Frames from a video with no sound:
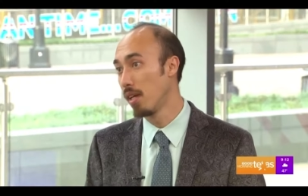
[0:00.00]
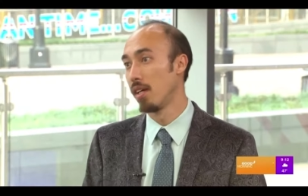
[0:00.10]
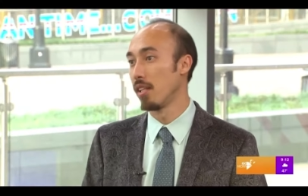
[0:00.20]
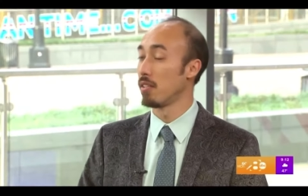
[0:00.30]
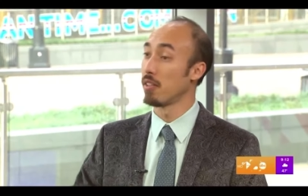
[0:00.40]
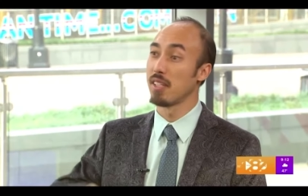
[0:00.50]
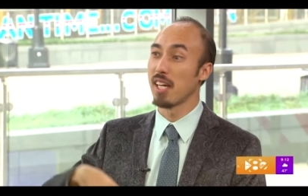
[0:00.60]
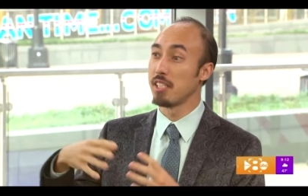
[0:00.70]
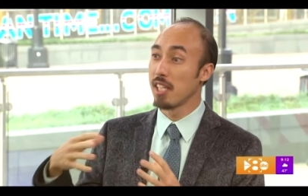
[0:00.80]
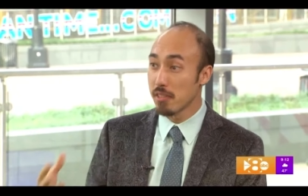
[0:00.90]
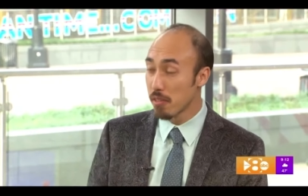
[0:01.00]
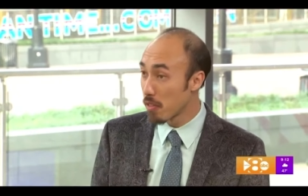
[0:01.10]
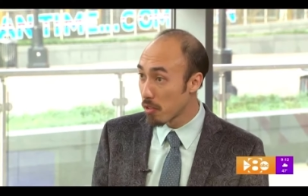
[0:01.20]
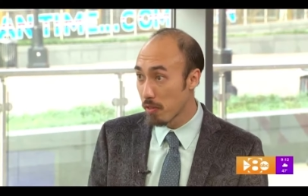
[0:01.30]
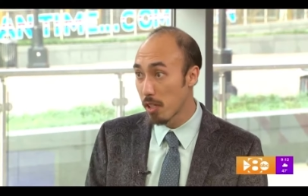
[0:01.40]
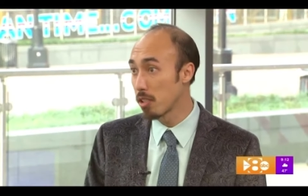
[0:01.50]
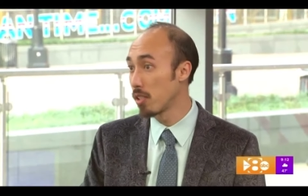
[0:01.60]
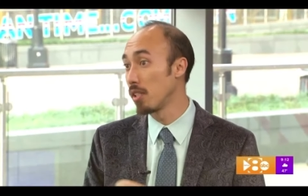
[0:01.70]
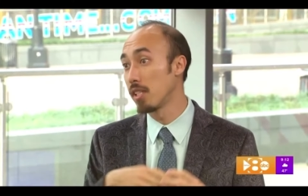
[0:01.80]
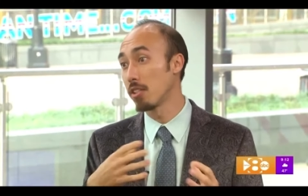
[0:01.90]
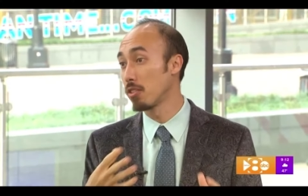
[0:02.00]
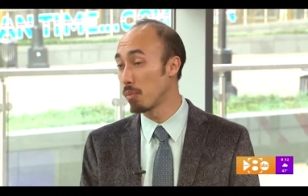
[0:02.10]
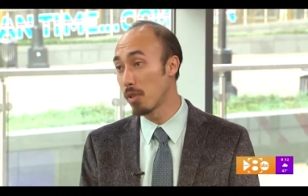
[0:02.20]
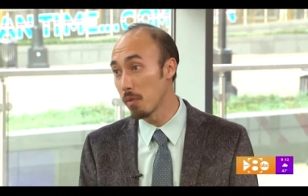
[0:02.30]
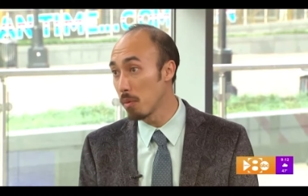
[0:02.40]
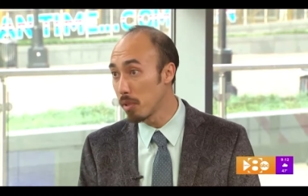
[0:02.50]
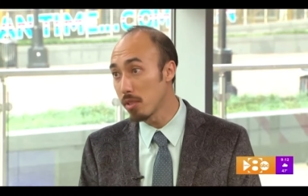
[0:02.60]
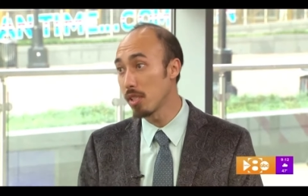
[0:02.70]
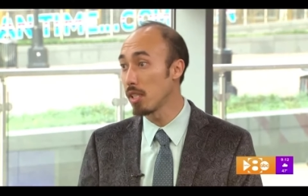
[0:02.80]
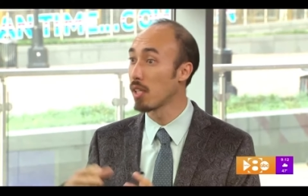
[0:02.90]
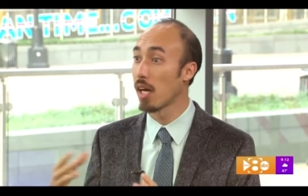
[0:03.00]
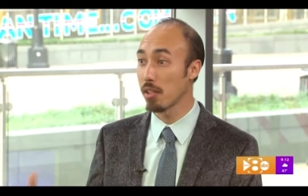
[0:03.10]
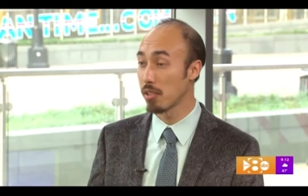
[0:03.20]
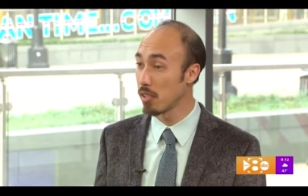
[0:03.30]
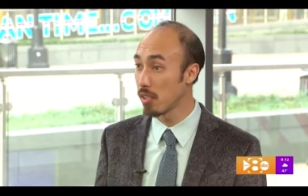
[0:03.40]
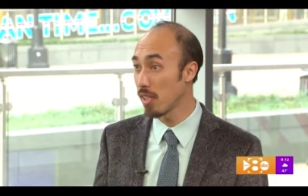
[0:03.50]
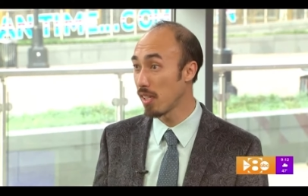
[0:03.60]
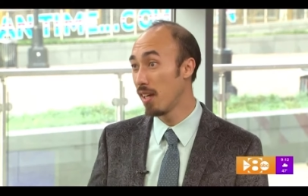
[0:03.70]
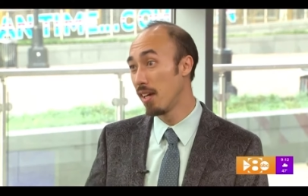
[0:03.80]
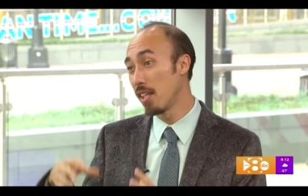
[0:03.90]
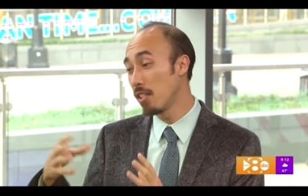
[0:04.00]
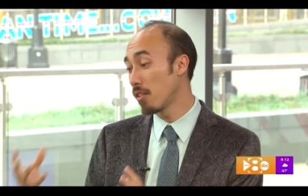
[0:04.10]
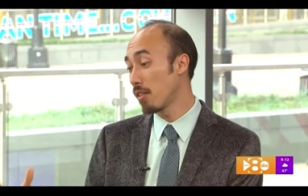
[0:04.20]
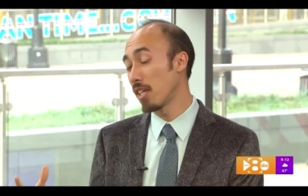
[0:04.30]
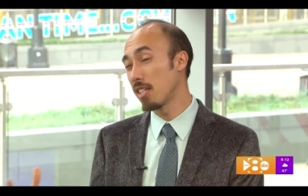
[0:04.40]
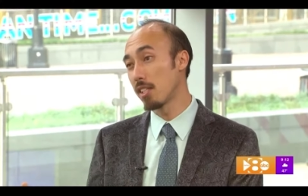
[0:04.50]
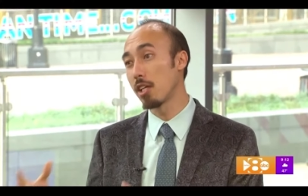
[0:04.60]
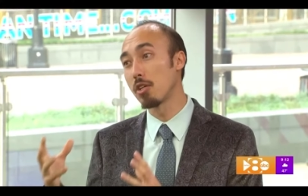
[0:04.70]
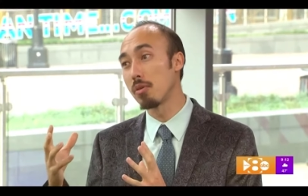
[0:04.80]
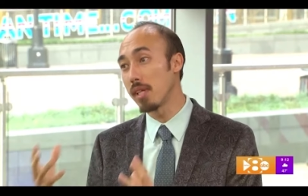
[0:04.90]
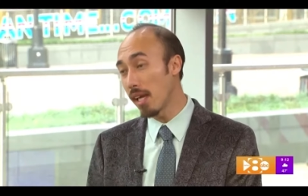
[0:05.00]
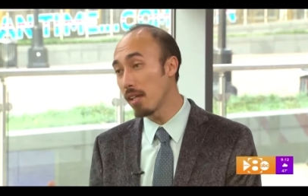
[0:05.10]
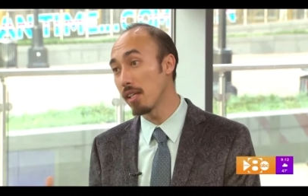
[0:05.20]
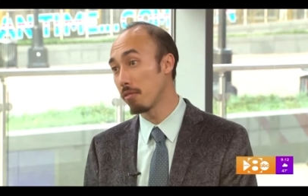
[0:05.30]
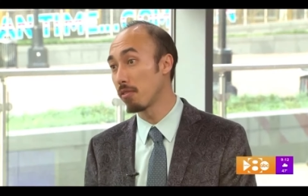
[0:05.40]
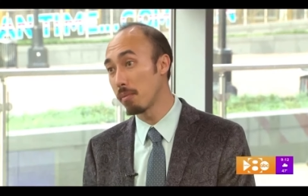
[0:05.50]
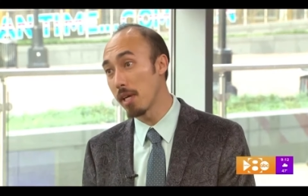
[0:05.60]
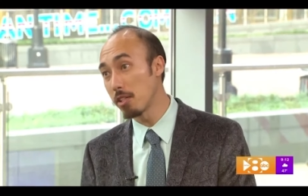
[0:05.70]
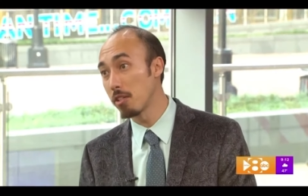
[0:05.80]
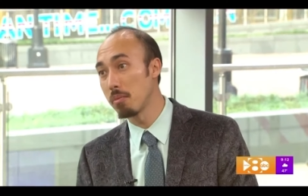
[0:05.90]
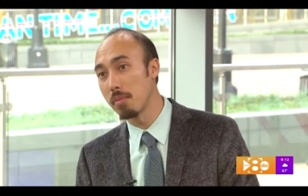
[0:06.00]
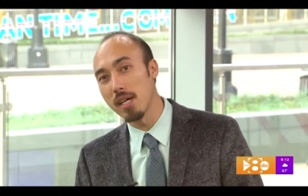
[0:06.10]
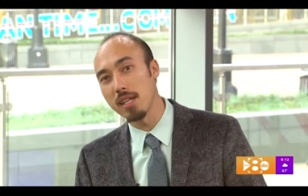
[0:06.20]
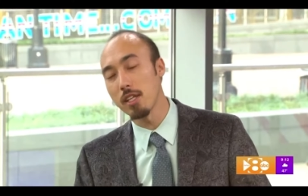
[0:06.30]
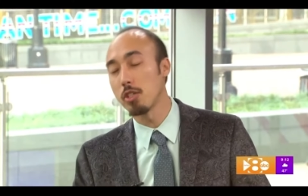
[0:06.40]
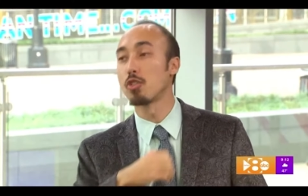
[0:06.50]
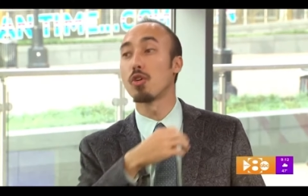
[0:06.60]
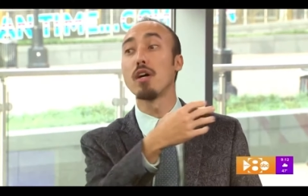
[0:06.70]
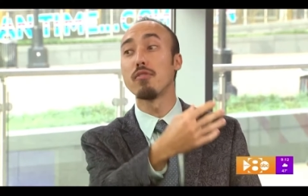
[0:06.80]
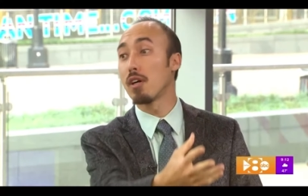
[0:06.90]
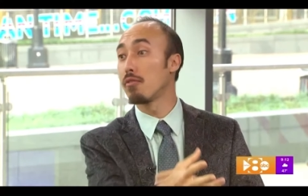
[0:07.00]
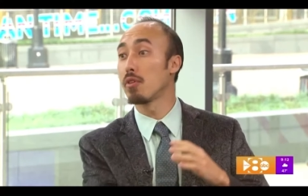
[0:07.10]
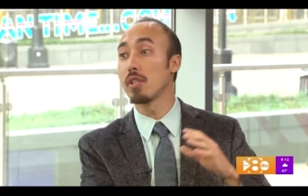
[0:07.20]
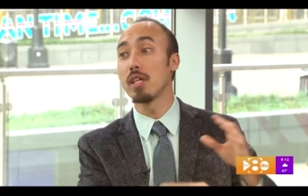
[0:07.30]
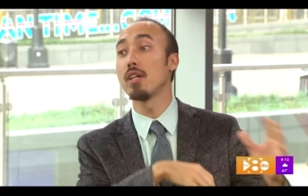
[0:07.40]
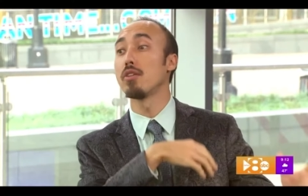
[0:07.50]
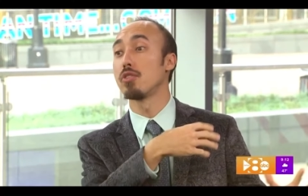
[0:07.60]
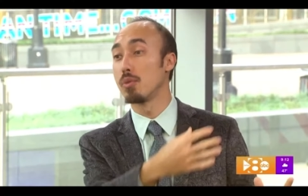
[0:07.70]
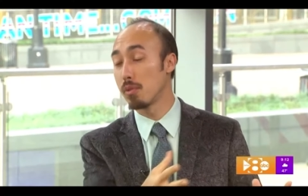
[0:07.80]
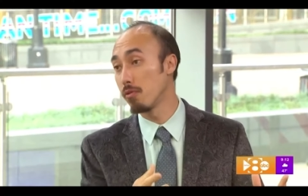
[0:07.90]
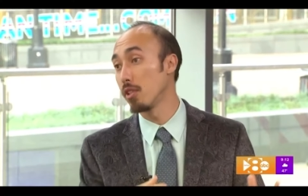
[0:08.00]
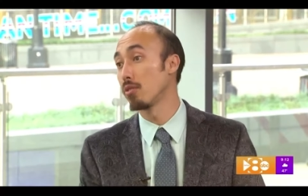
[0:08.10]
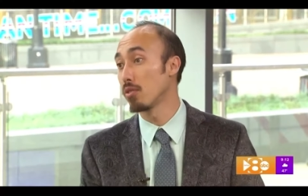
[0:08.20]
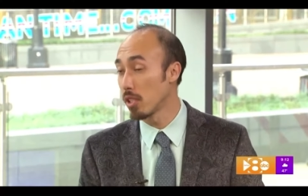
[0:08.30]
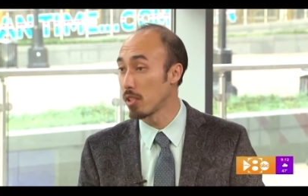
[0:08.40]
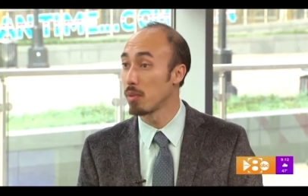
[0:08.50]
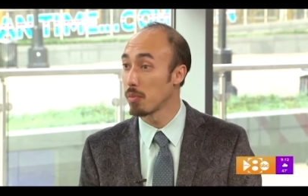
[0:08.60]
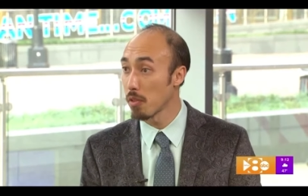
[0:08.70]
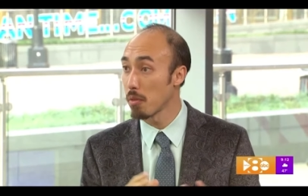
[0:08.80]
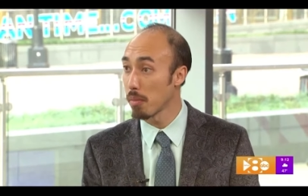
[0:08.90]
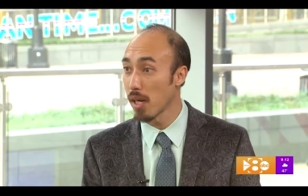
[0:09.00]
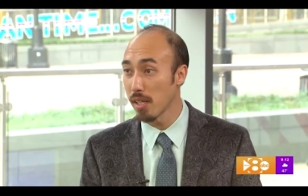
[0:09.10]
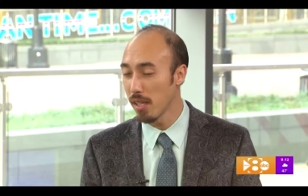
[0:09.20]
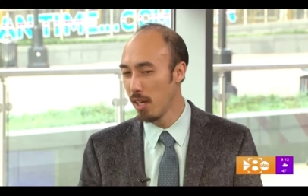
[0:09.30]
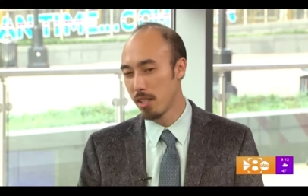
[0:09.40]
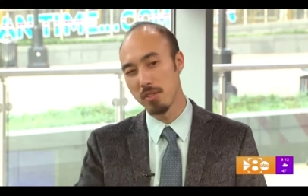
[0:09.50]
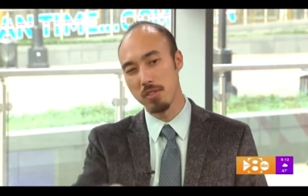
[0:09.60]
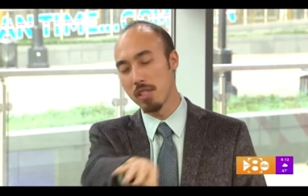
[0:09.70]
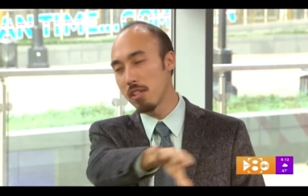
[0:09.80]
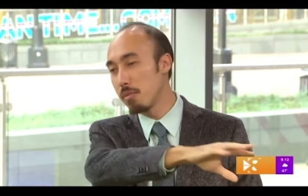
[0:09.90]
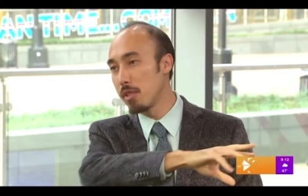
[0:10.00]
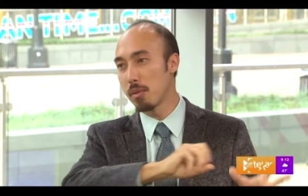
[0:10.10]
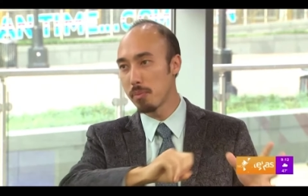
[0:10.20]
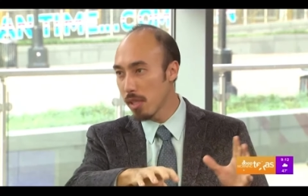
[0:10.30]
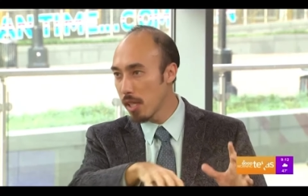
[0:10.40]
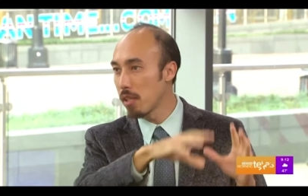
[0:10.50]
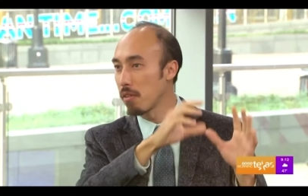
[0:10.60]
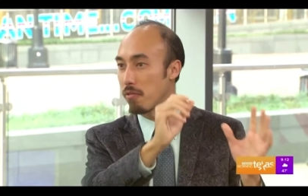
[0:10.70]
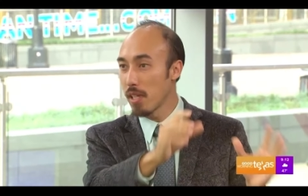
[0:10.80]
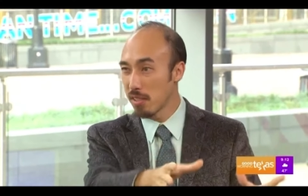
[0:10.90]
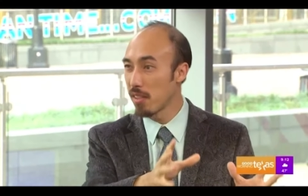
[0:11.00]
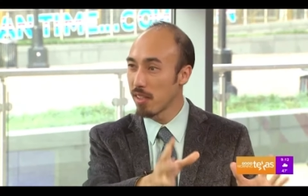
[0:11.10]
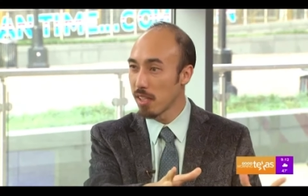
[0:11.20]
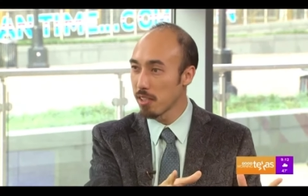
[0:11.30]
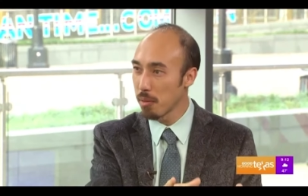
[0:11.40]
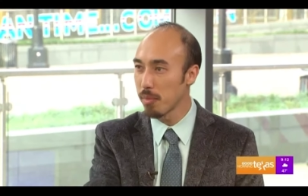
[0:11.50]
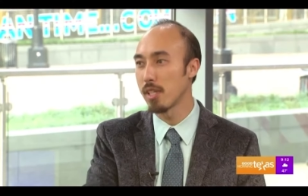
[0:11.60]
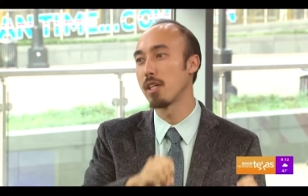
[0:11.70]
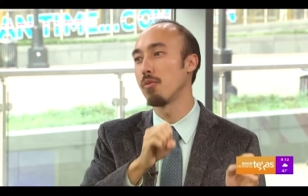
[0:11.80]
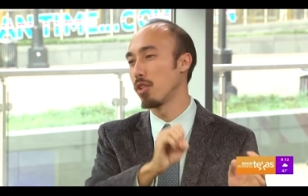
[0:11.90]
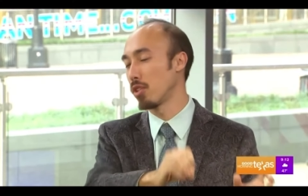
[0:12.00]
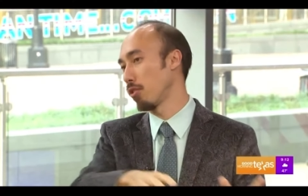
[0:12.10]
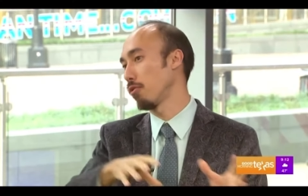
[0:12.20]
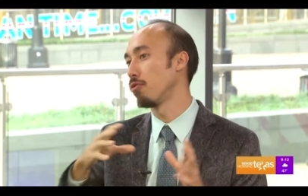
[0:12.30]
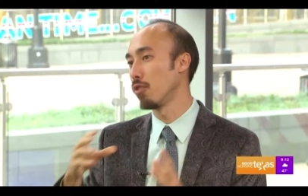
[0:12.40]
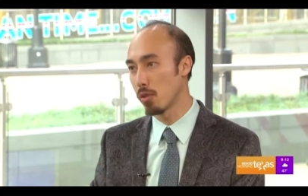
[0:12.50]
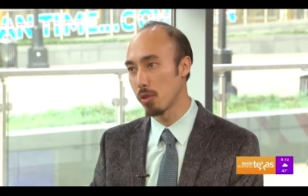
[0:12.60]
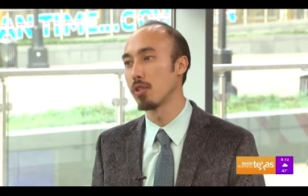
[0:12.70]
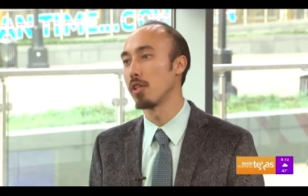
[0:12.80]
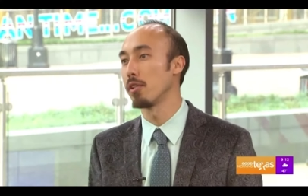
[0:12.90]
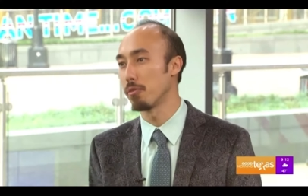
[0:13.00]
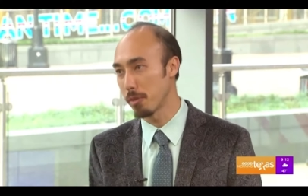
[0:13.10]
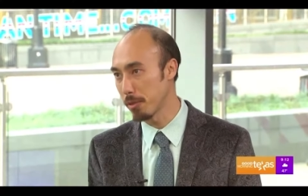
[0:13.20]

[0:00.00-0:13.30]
These are digestive dysfunction, intestinal permeability, toxicity. These are the things that create inflammation in the body that drive off all the other super superficial systems of the body. So instead of manipulating and fixing things up here, we're just going to focus on the root.